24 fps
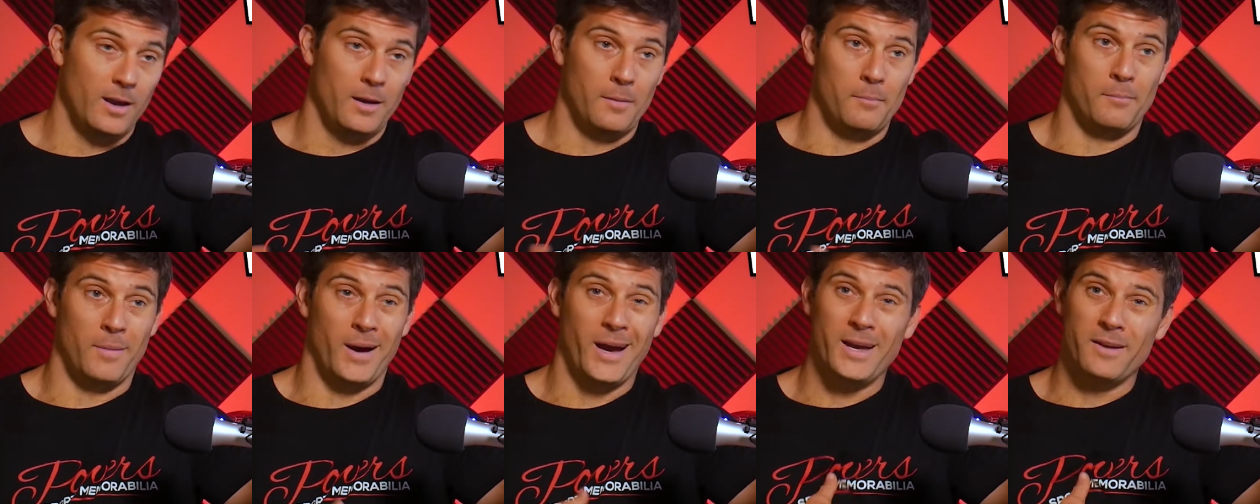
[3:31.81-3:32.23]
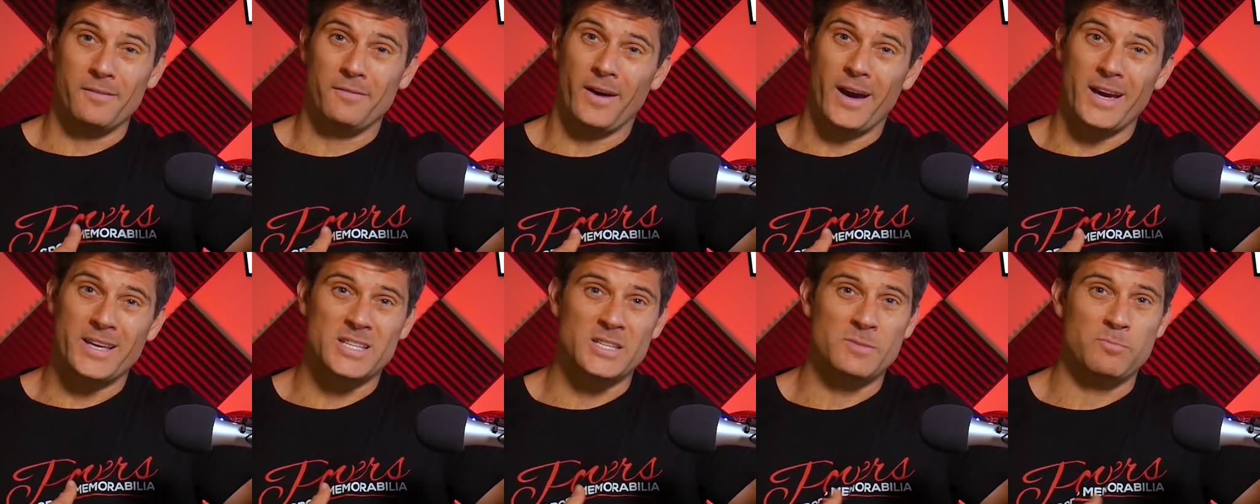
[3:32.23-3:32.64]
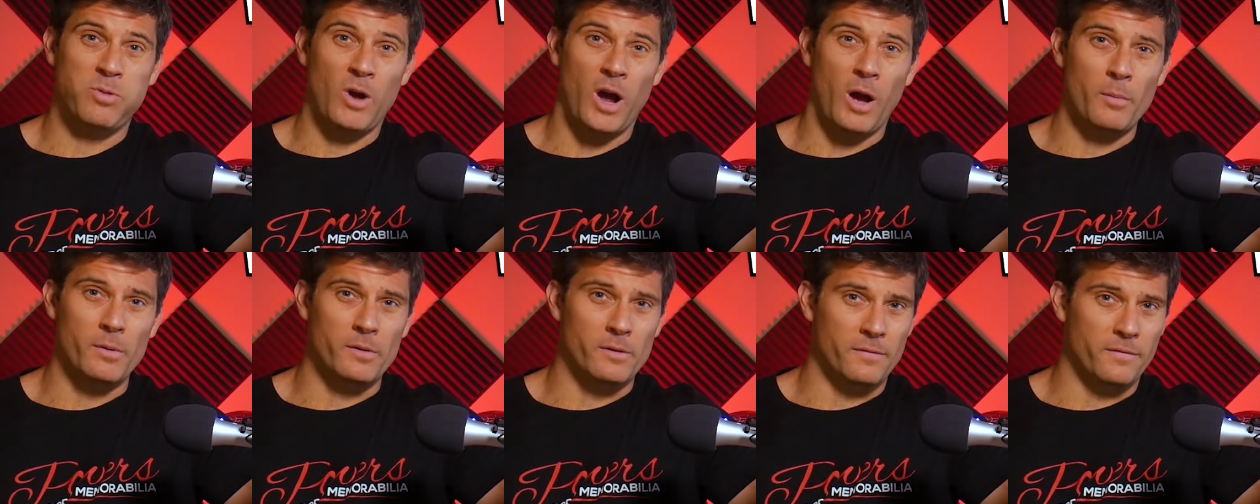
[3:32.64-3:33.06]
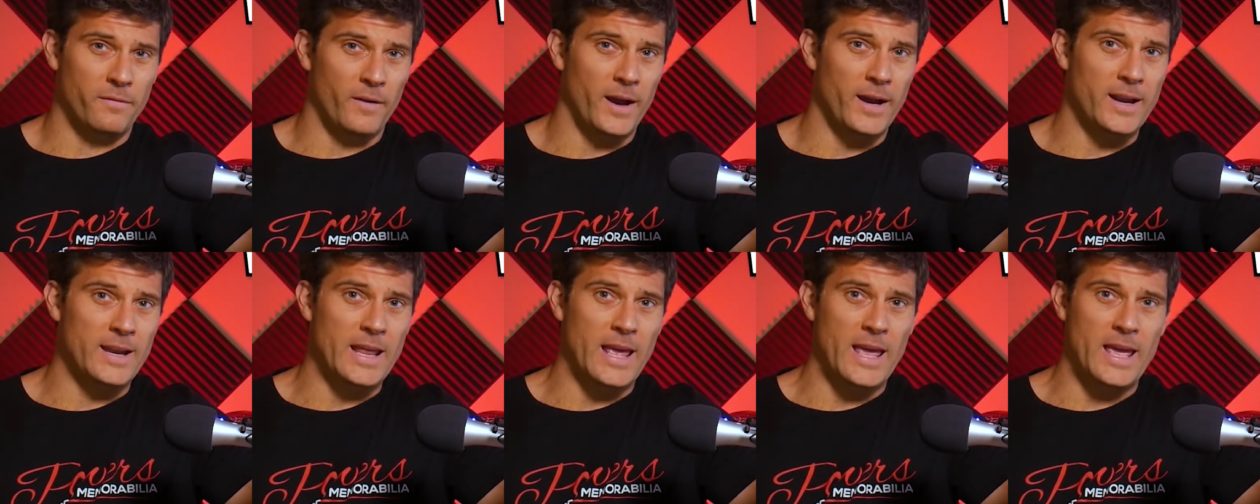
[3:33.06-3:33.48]
My advice is probably to
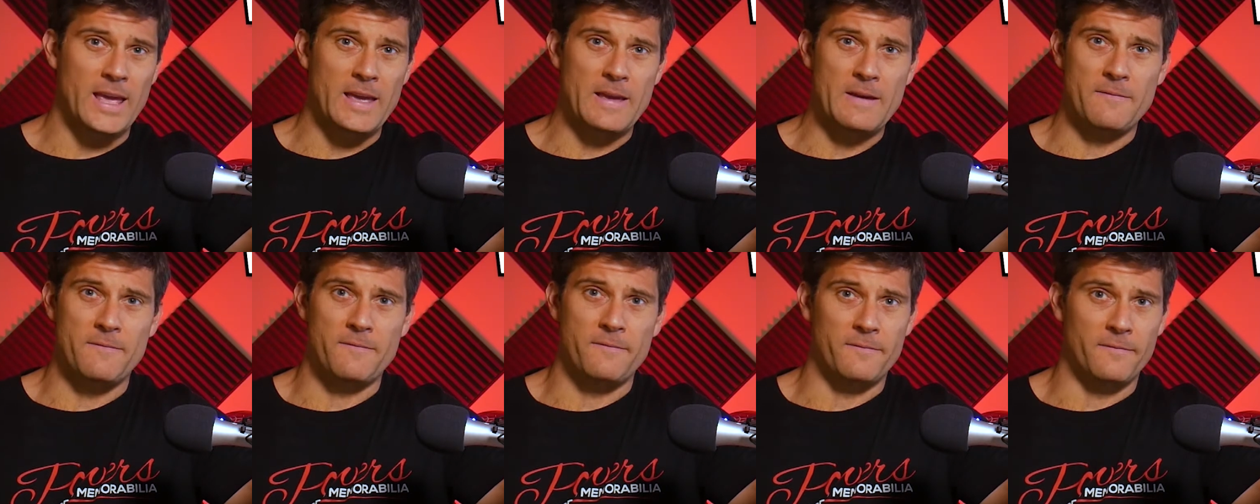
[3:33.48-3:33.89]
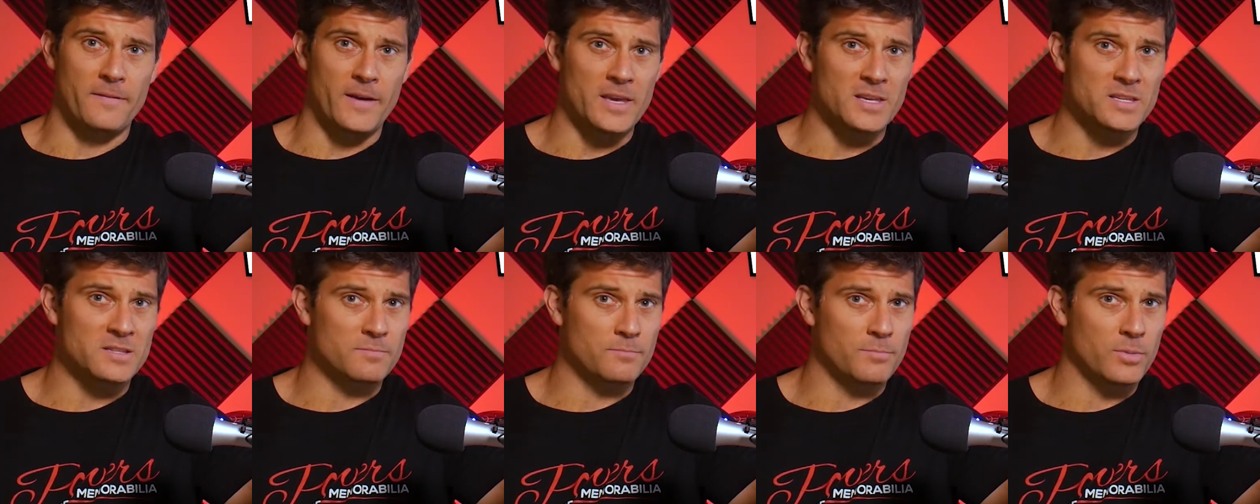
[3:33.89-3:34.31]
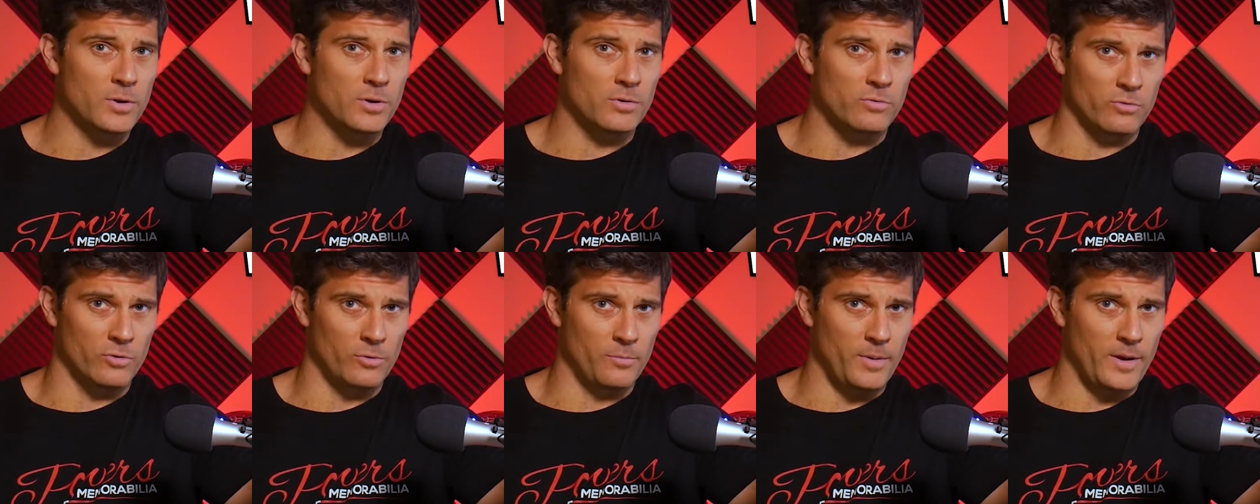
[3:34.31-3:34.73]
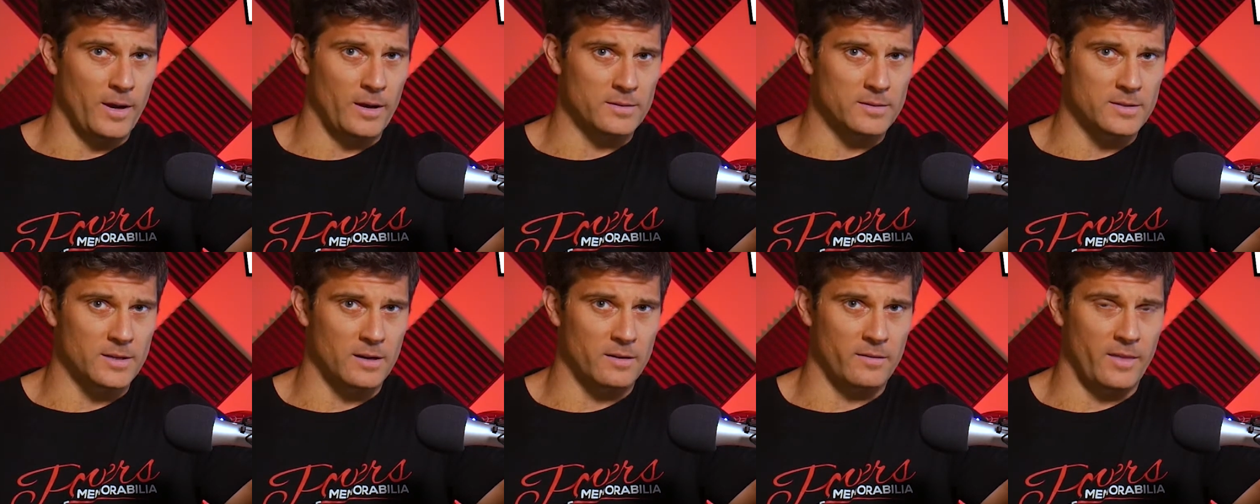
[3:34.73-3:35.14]
find a Facebook group
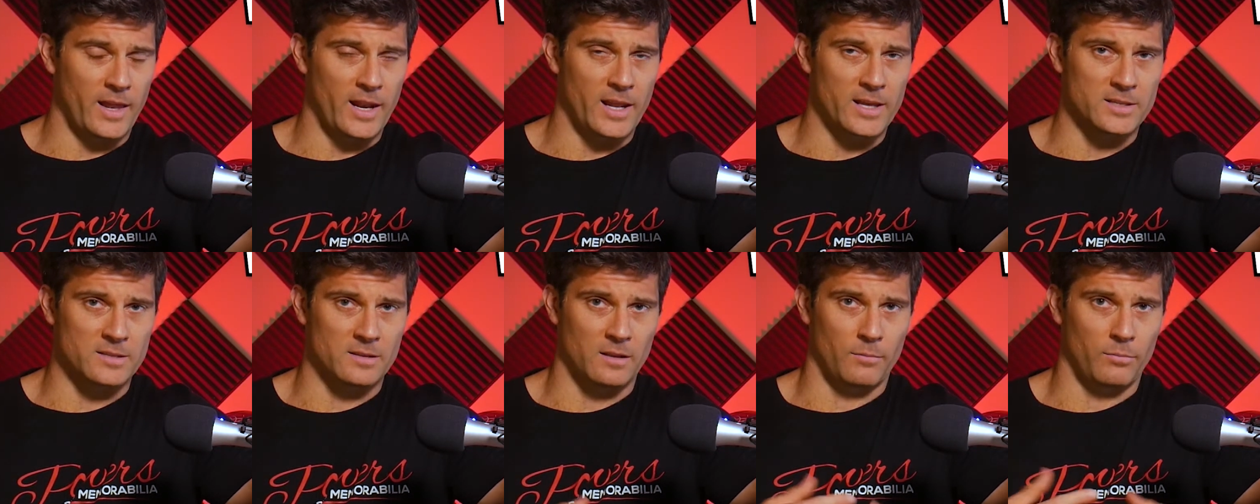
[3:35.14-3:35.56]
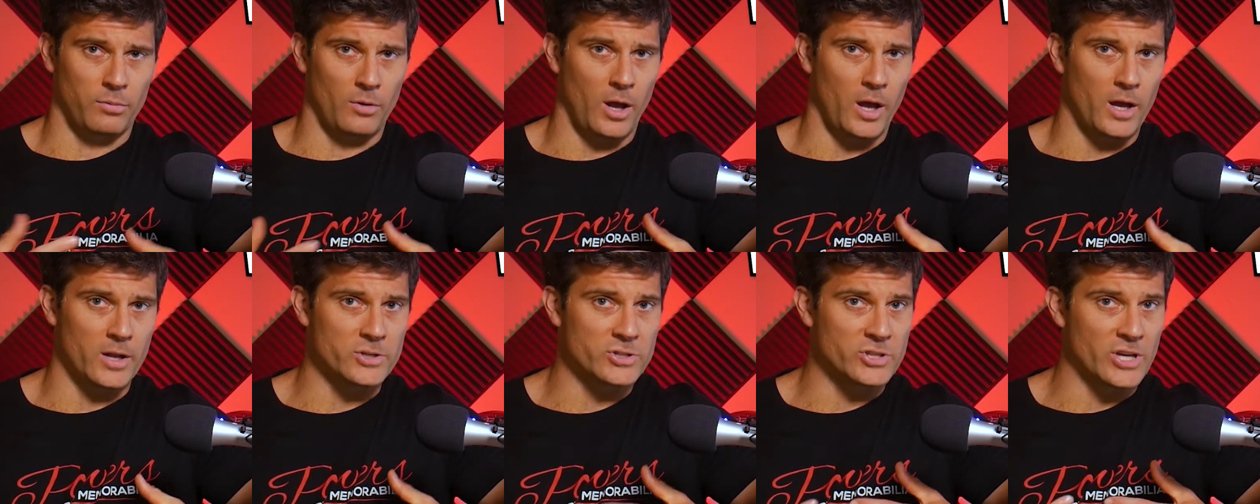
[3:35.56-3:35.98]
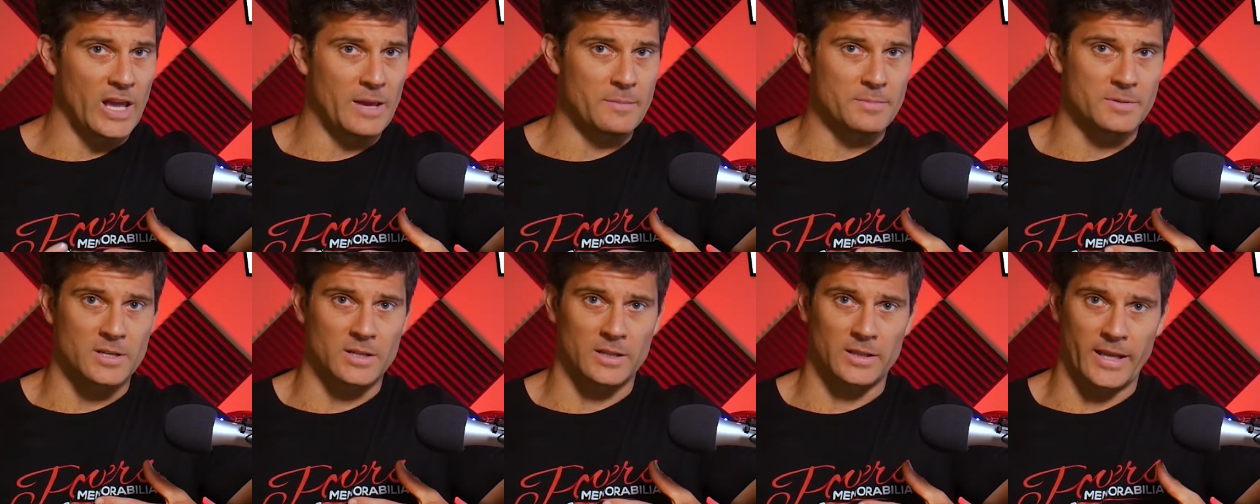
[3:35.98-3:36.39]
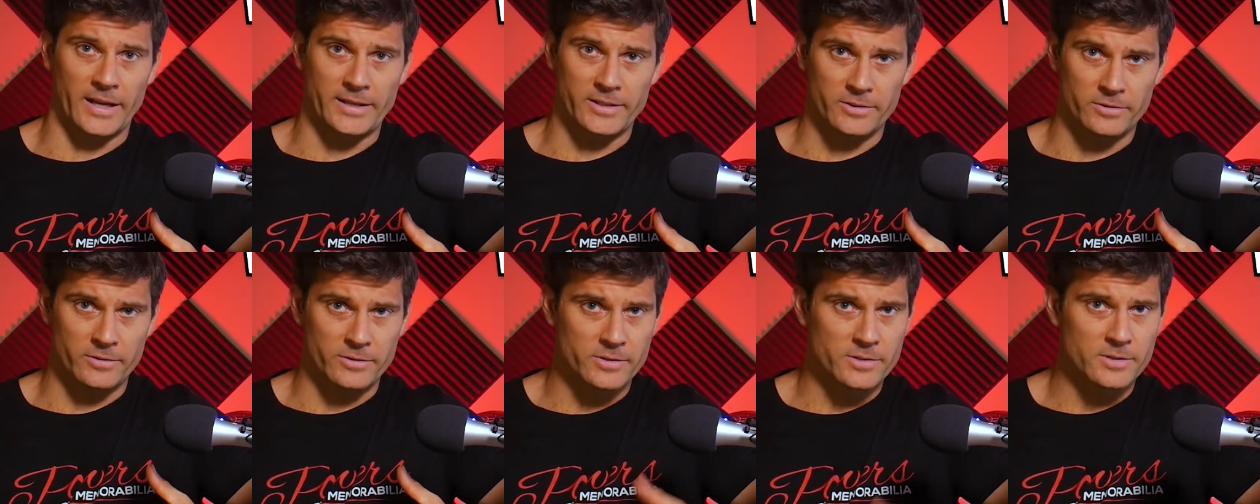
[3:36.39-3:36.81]
out there that is LeBron James
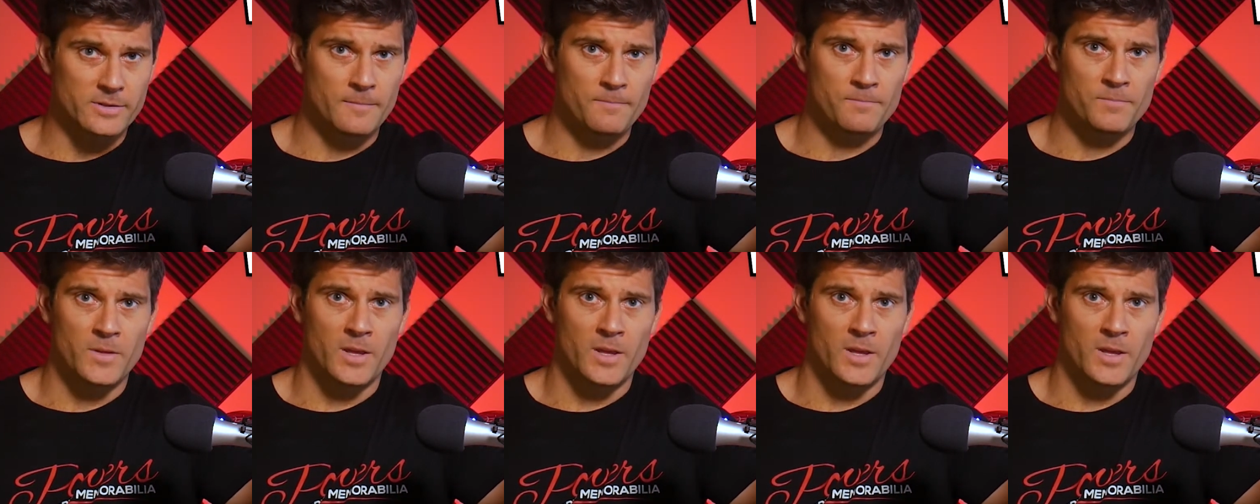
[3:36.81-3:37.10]
collectors